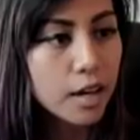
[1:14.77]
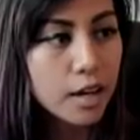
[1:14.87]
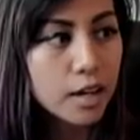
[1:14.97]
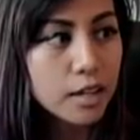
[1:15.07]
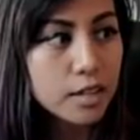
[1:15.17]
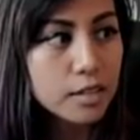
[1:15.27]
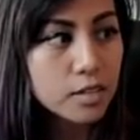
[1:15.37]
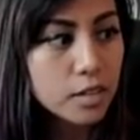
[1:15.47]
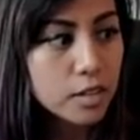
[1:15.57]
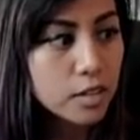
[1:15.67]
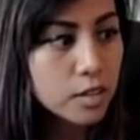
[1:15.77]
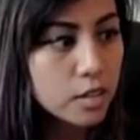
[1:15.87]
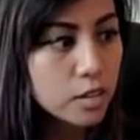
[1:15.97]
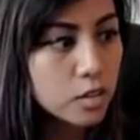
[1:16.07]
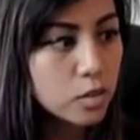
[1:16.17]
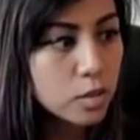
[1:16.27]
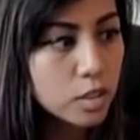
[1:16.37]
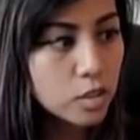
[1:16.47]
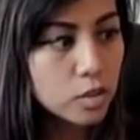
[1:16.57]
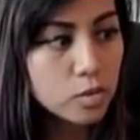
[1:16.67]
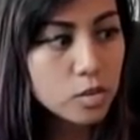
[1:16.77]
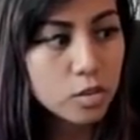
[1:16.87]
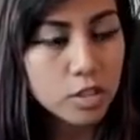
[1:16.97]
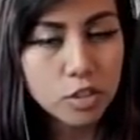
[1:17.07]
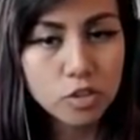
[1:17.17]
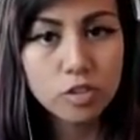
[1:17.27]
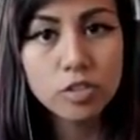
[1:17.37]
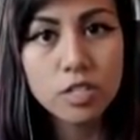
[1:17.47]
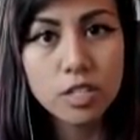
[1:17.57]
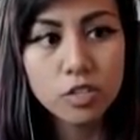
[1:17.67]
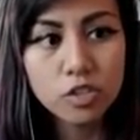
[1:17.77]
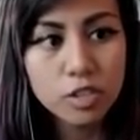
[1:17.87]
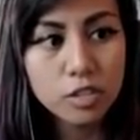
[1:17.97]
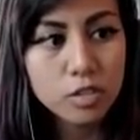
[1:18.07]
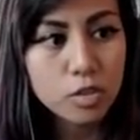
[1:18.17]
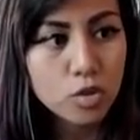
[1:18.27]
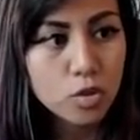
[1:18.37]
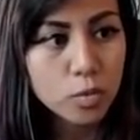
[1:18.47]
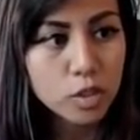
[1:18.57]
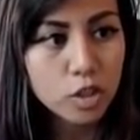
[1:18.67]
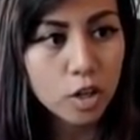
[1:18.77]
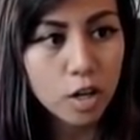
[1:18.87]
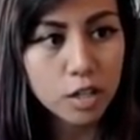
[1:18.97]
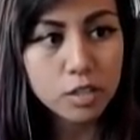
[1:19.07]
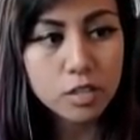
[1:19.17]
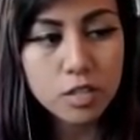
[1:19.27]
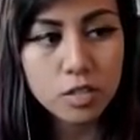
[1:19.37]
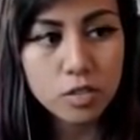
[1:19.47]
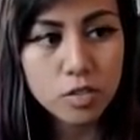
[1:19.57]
And you can use creature seizure to switch cards.